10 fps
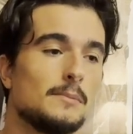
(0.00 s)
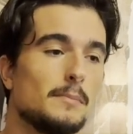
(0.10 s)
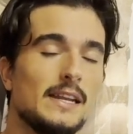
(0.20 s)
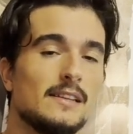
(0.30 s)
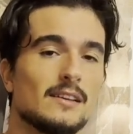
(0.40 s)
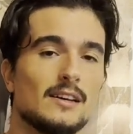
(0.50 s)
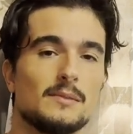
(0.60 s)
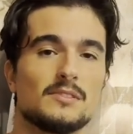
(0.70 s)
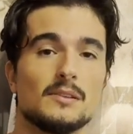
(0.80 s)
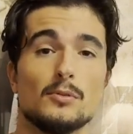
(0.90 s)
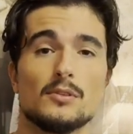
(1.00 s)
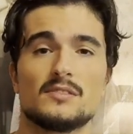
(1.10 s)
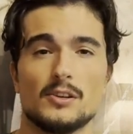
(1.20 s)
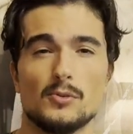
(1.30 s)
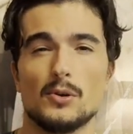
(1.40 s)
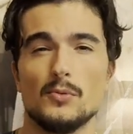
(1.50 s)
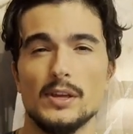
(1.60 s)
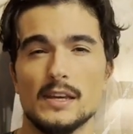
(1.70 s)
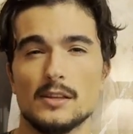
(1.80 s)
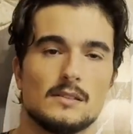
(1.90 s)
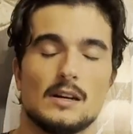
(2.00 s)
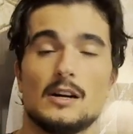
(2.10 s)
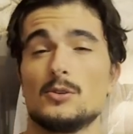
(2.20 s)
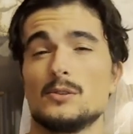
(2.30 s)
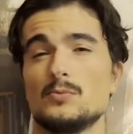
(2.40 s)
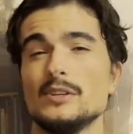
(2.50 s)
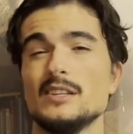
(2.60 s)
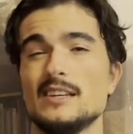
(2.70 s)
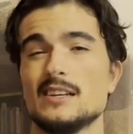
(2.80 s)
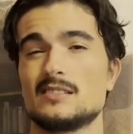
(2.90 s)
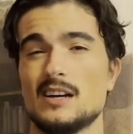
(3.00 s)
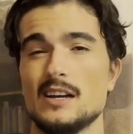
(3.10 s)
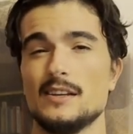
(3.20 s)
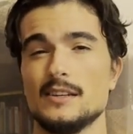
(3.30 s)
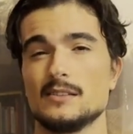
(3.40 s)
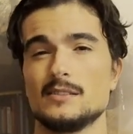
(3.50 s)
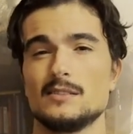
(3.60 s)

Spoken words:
many times the books that you are reading aren't really exciting.